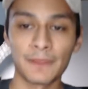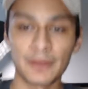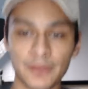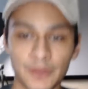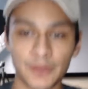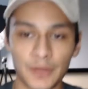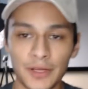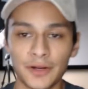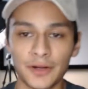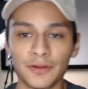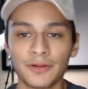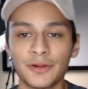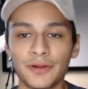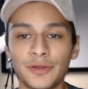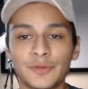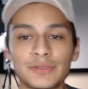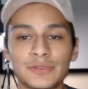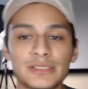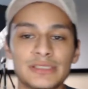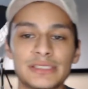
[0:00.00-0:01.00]
So here they're
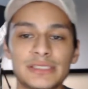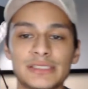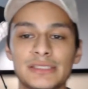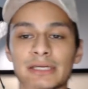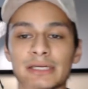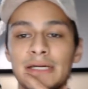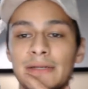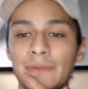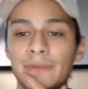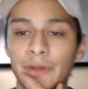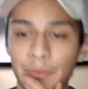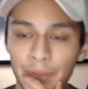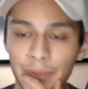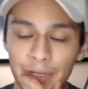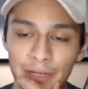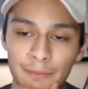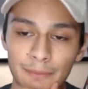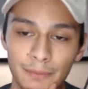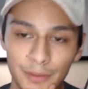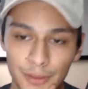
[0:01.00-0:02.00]
using this
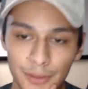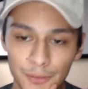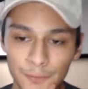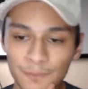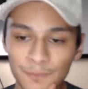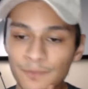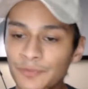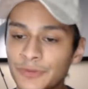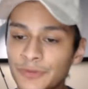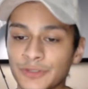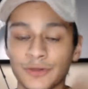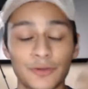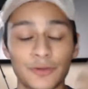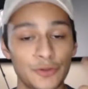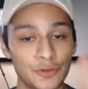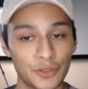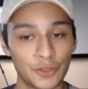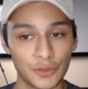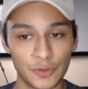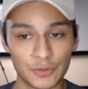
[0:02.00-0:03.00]
green and blue, so that
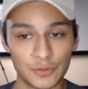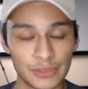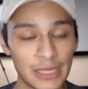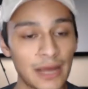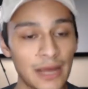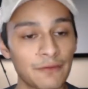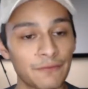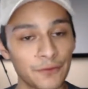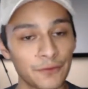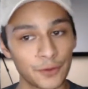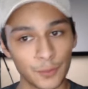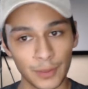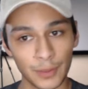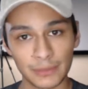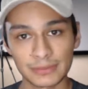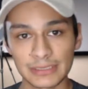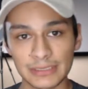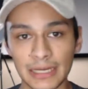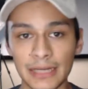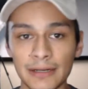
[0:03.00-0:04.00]
you could use that for your
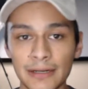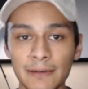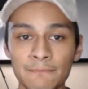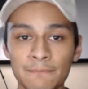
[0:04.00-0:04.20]
website.